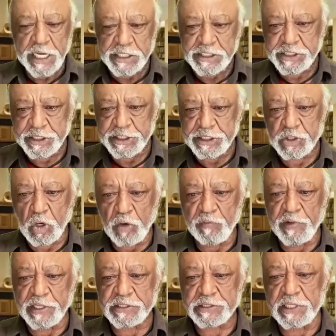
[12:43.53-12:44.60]
is
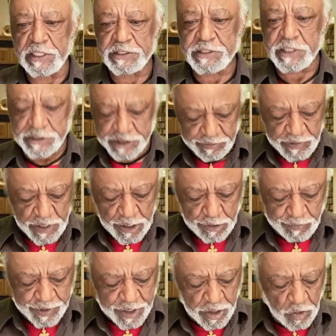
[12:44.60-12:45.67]
obvious, ladies and
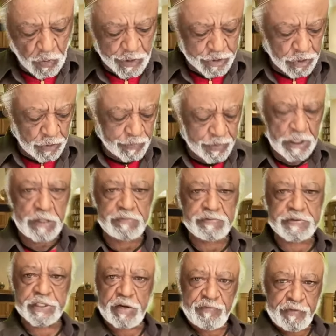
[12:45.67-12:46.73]
gentlemen, because we do believe
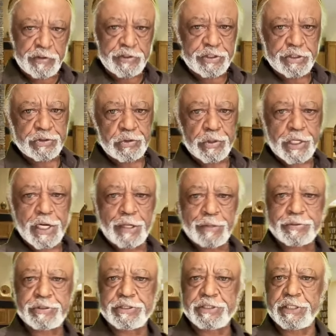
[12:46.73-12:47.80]
the refugees who
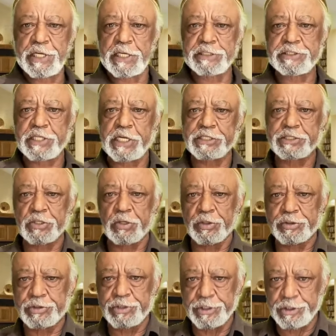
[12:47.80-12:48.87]
come to the United States
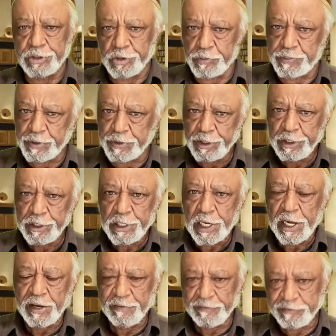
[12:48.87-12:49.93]
or to Europe
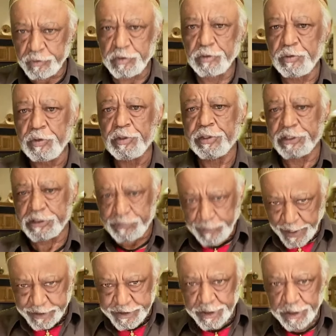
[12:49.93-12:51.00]
have to
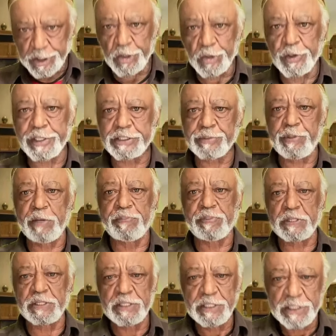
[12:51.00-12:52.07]
respect the law and the people,